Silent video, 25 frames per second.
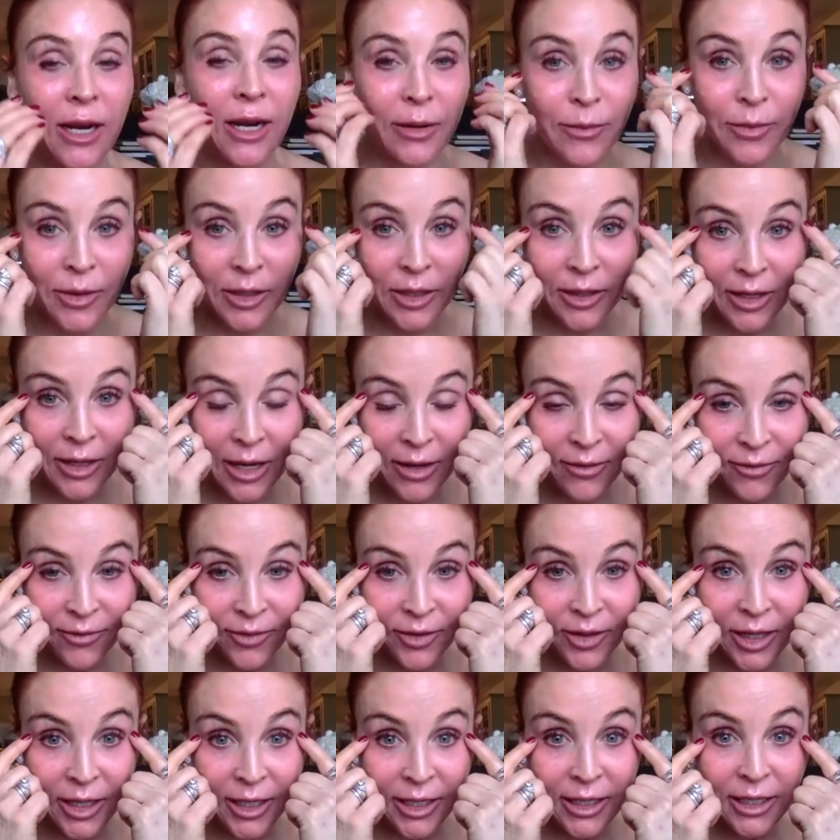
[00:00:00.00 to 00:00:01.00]
I really
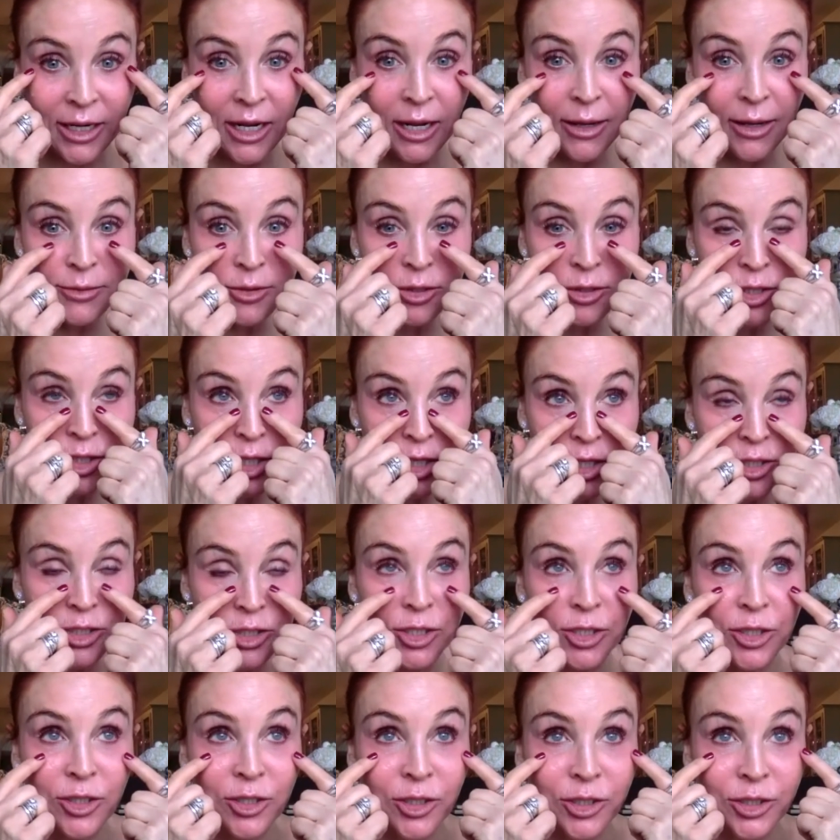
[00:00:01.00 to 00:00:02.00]
feel like it helps with dark
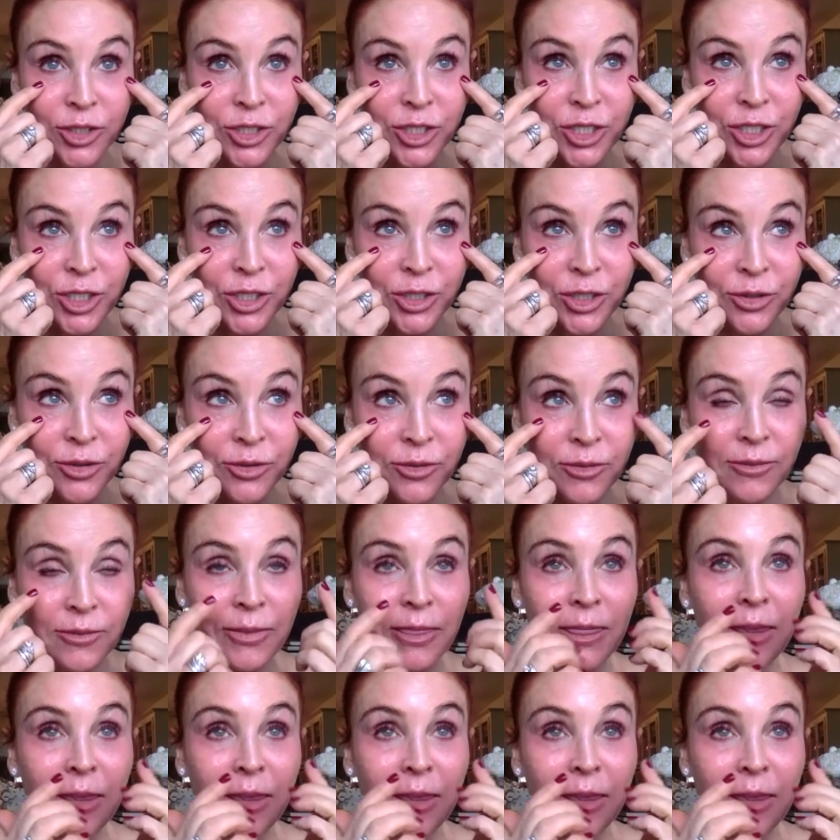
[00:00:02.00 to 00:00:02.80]
circles too.